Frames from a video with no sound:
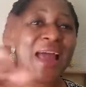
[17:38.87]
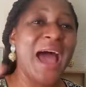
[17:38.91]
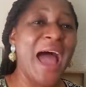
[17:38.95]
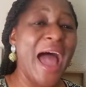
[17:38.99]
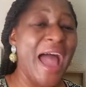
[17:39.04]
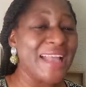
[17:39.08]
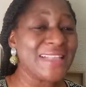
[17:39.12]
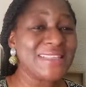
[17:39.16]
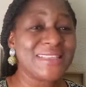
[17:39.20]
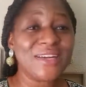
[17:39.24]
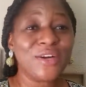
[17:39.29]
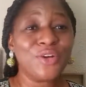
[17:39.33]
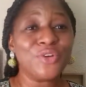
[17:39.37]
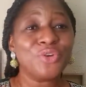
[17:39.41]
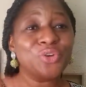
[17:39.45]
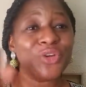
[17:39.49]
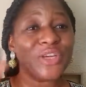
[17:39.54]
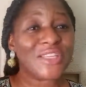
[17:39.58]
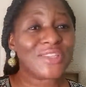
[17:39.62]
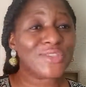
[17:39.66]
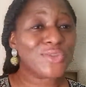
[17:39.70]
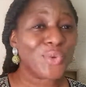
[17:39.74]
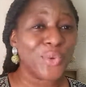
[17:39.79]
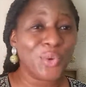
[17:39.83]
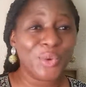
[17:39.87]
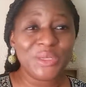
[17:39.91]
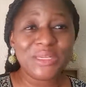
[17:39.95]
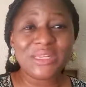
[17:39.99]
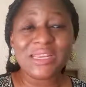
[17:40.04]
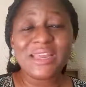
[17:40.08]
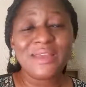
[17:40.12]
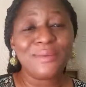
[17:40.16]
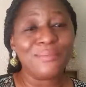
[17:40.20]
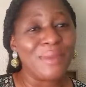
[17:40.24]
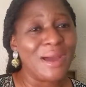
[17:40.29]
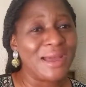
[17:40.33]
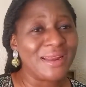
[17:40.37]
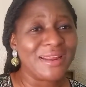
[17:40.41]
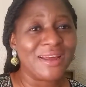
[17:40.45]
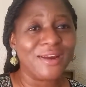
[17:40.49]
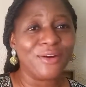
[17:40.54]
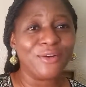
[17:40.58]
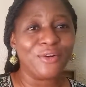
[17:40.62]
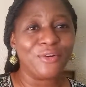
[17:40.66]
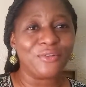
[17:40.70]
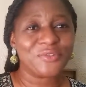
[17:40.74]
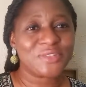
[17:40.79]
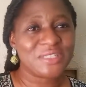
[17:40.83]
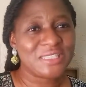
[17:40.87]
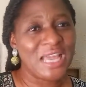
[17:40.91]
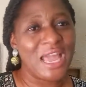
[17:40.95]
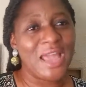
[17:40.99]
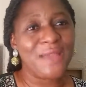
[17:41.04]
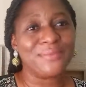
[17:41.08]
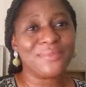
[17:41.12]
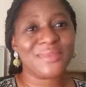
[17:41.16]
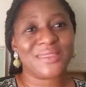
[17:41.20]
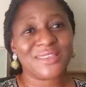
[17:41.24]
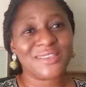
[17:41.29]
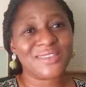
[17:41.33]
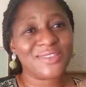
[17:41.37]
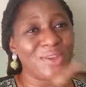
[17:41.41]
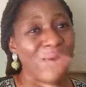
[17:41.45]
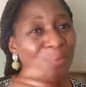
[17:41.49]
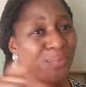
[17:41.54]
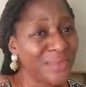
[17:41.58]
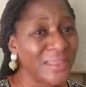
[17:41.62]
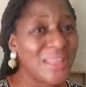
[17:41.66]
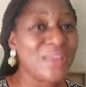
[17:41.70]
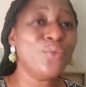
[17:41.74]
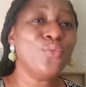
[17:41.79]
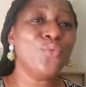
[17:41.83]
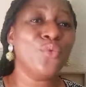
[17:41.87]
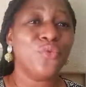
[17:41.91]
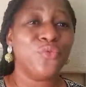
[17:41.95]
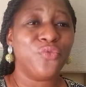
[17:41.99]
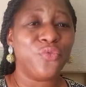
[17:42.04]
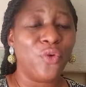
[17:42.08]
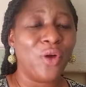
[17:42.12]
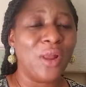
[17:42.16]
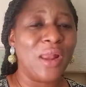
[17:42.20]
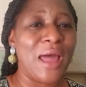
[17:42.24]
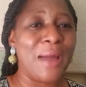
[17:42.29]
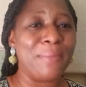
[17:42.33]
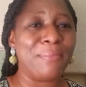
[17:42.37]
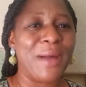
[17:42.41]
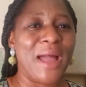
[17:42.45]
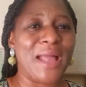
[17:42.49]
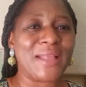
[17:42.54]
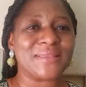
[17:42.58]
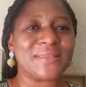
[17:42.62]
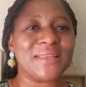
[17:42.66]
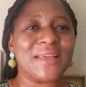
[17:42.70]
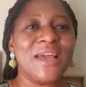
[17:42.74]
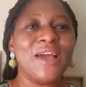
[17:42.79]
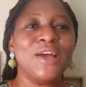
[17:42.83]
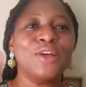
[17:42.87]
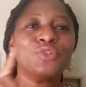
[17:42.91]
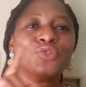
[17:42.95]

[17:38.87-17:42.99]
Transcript: I tell you, it's only a matter of time. Something will fall apart.